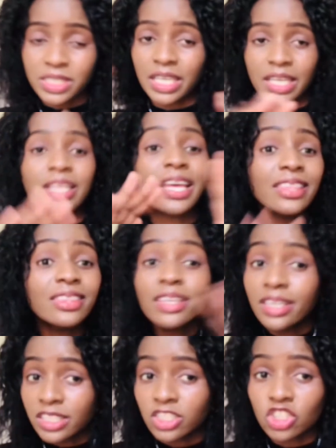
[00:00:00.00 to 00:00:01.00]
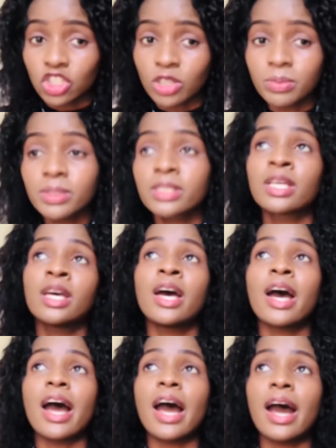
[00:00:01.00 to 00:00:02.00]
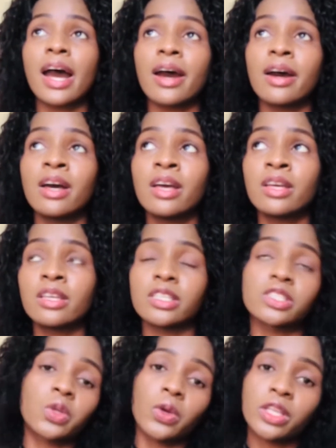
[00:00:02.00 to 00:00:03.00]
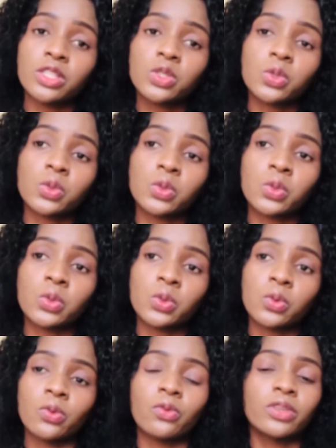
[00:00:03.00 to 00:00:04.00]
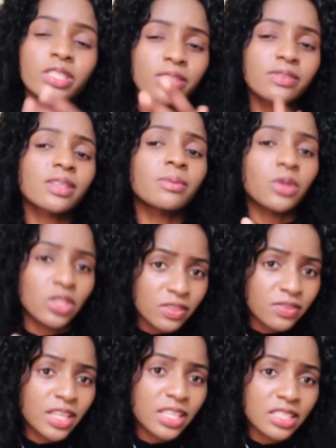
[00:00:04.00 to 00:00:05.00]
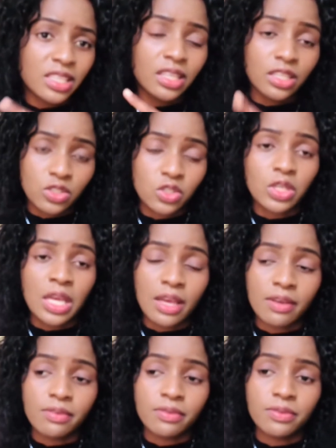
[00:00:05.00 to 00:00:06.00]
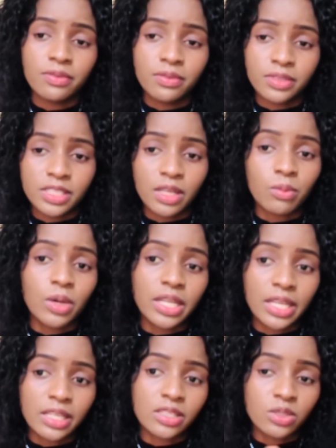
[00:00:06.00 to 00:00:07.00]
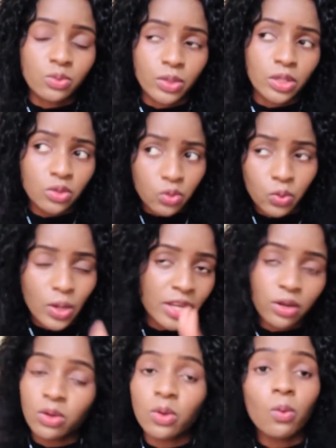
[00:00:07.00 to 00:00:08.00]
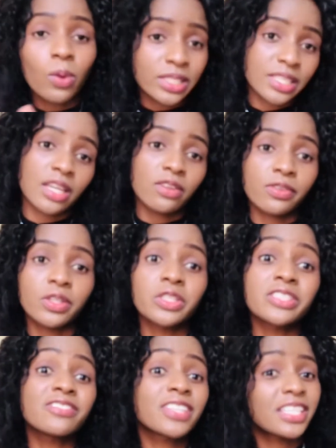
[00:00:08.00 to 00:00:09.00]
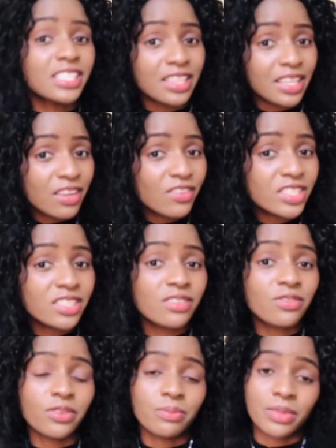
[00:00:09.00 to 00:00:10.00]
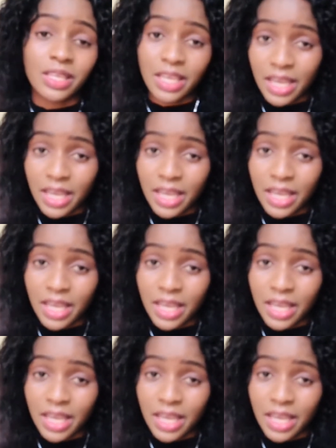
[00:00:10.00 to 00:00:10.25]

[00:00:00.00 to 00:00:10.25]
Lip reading: So in Epi In Shops, is going to receive some notification that you have, someone has withdrew. I don't know what kind of a notification they receive from their